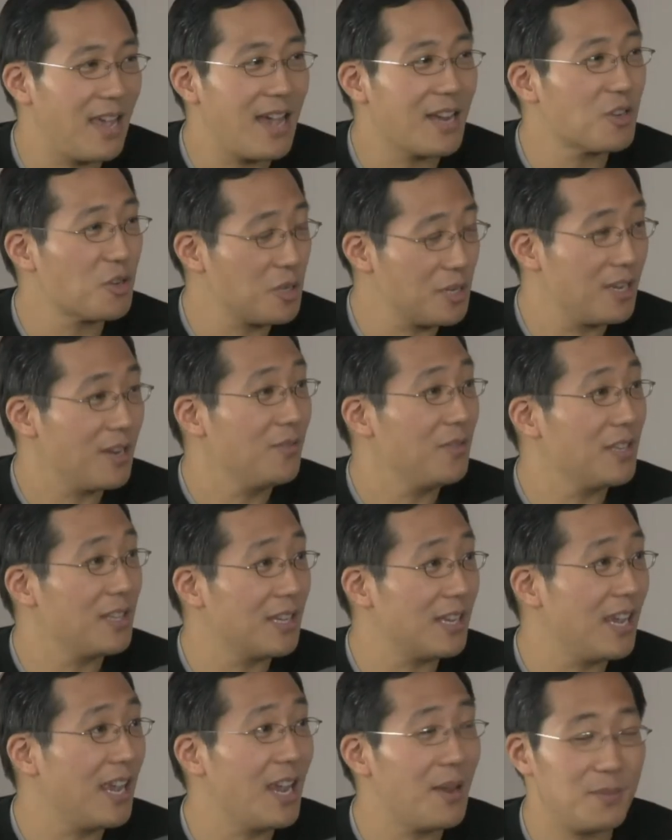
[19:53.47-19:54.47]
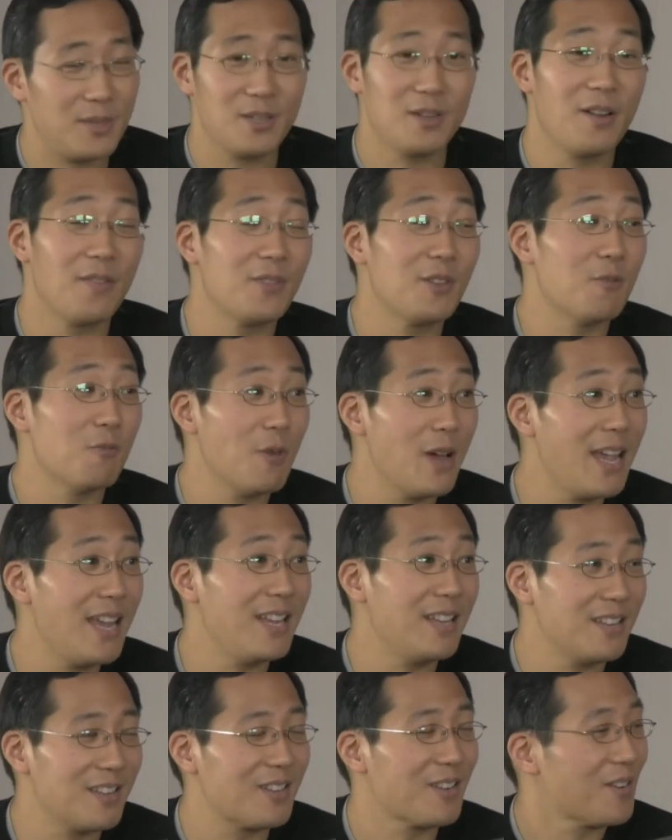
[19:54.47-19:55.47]
they actually give you the games. You don't have to
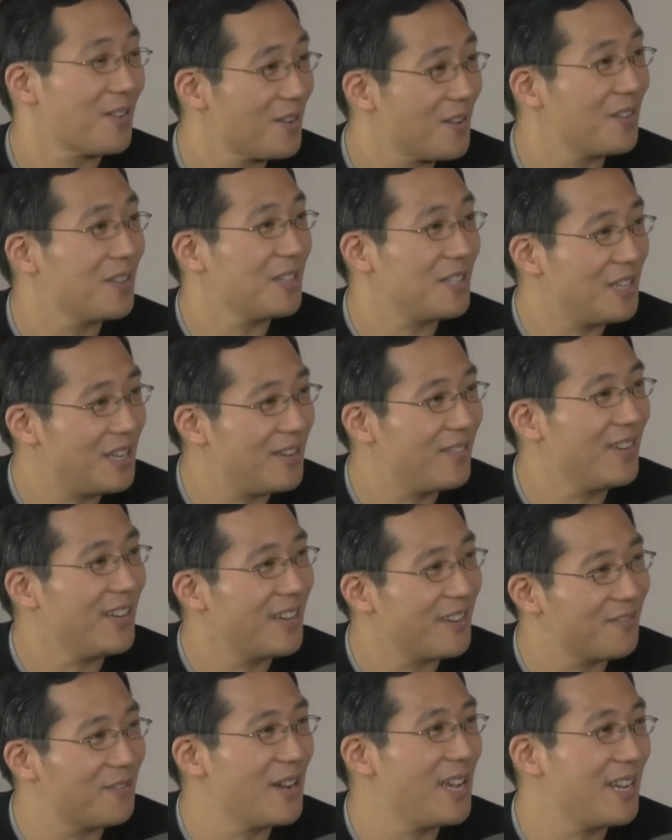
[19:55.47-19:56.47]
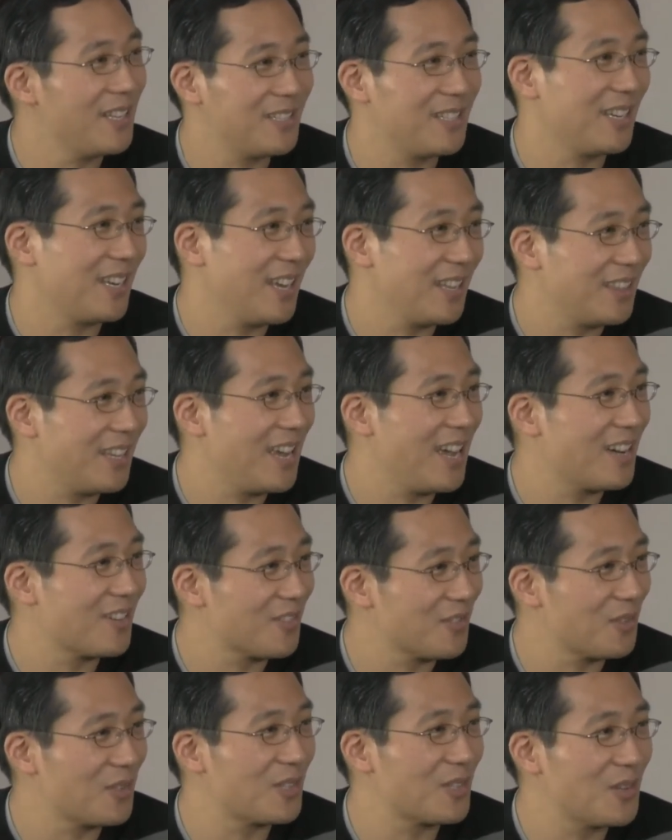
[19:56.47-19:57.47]
wait and turn on the TV and wait to get the
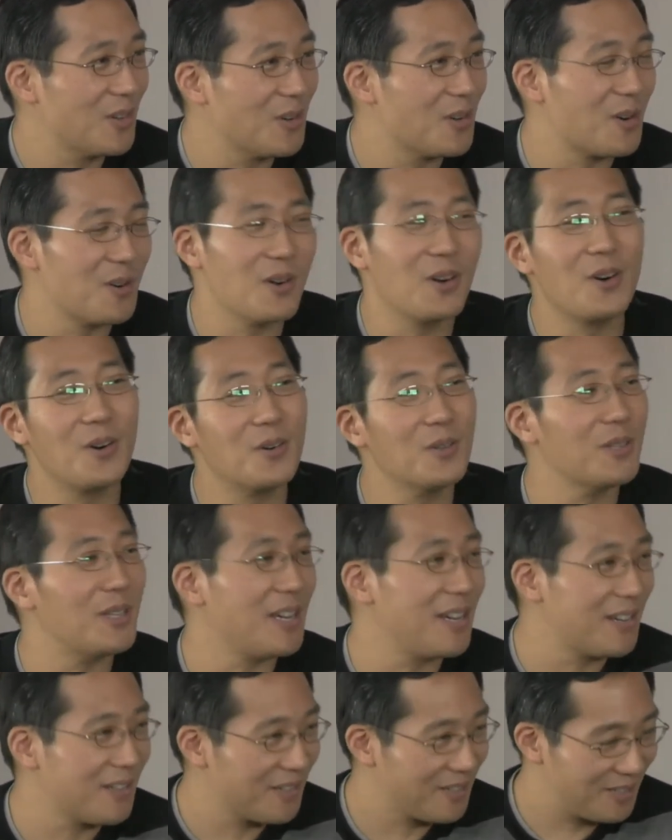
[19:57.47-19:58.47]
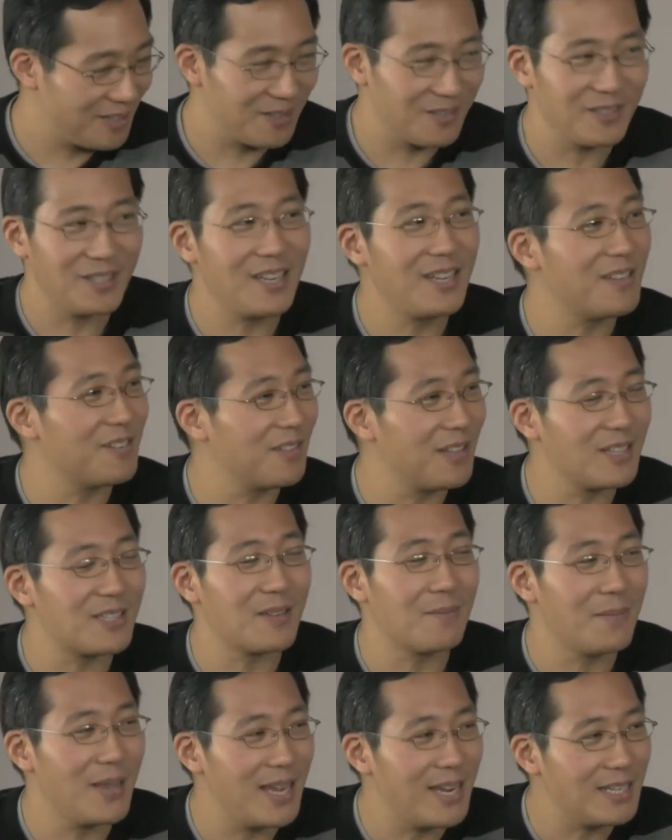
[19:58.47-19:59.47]
actual score. Holy Toledo, that's
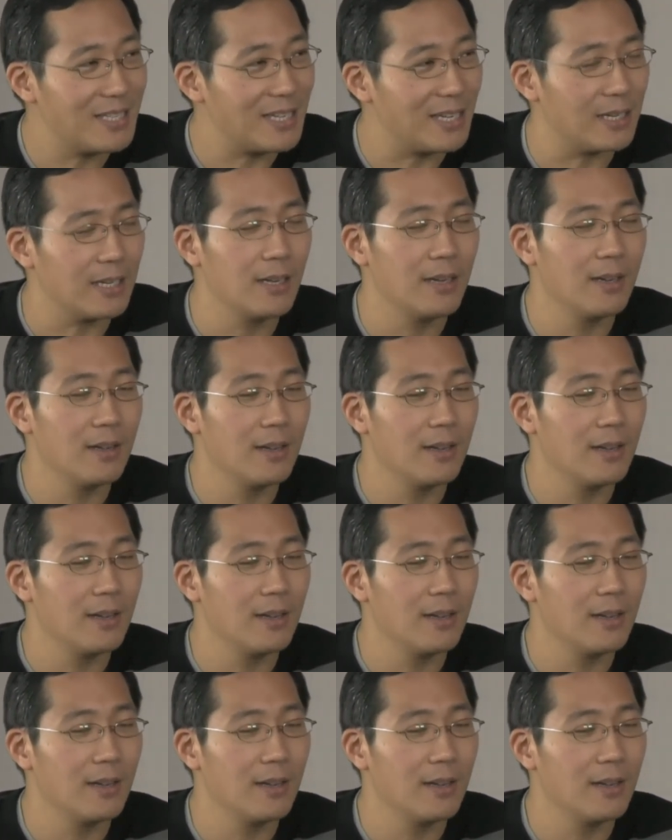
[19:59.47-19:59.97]
amazing.